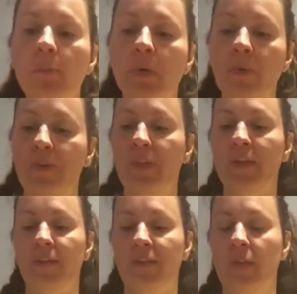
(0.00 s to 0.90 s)
about
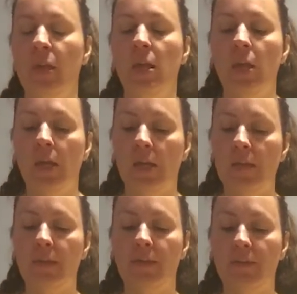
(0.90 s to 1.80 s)
this
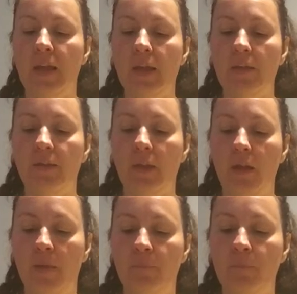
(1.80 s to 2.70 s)
is that
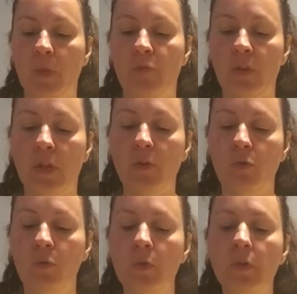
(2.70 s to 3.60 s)
um, if you let it
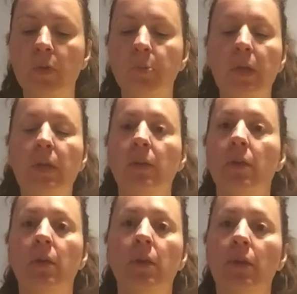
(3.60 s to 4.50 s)
cool a little bit,
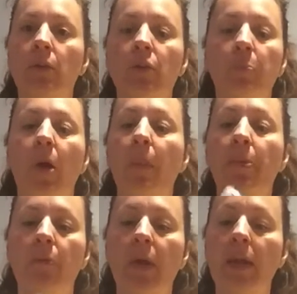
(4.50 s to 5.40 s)
just pop
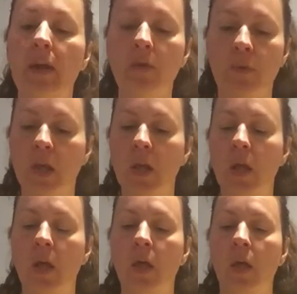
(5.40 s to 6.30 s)
it right out
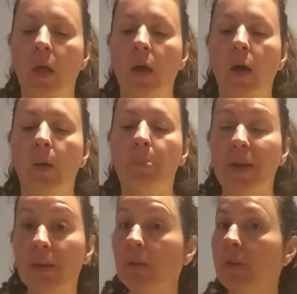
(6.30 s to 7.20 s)

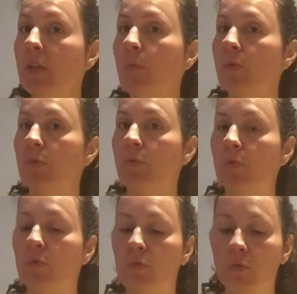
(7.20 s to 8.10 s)
apparently was
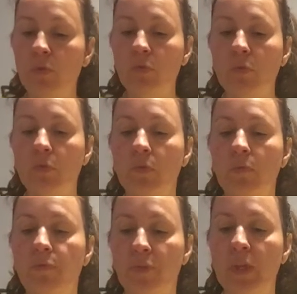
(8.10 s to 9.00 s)

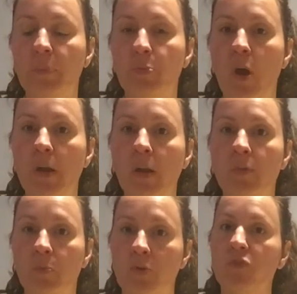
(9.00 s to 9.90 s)
gluten-free
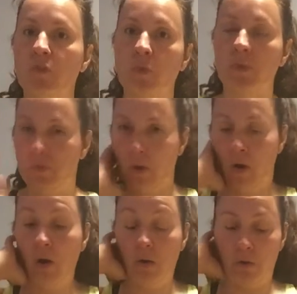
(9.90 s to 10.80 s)
products, which of course
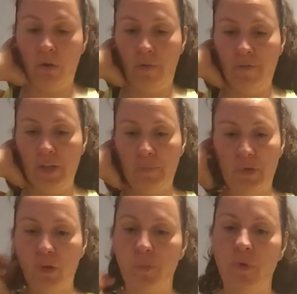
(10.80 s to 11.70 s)
all of the
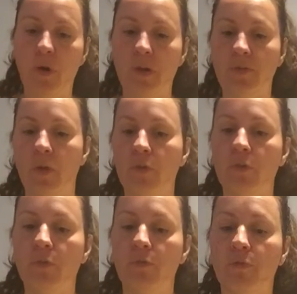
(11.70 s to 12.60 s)
Epicure products are
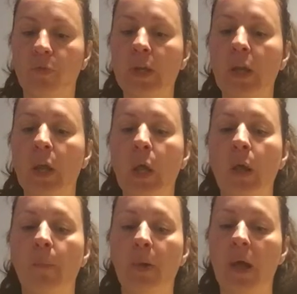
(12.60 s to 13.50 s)
gluten-free,
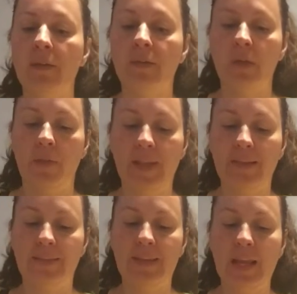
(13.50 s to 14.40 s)
but uh, they
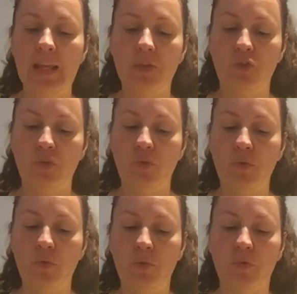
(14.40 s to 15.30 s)
say
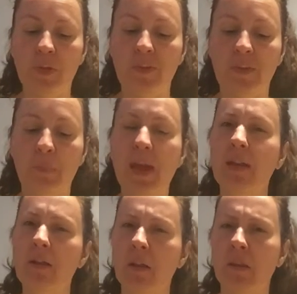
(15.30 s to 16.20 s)
to grease the
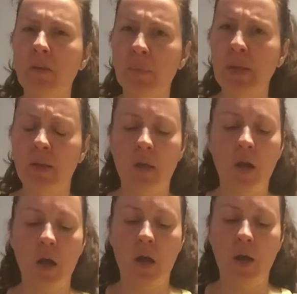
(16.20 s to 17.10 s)
pan a little bit.
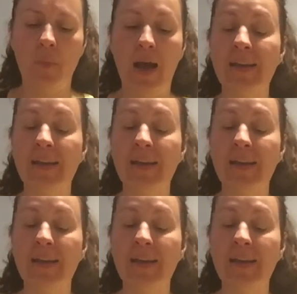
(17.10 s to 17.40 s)
Um, I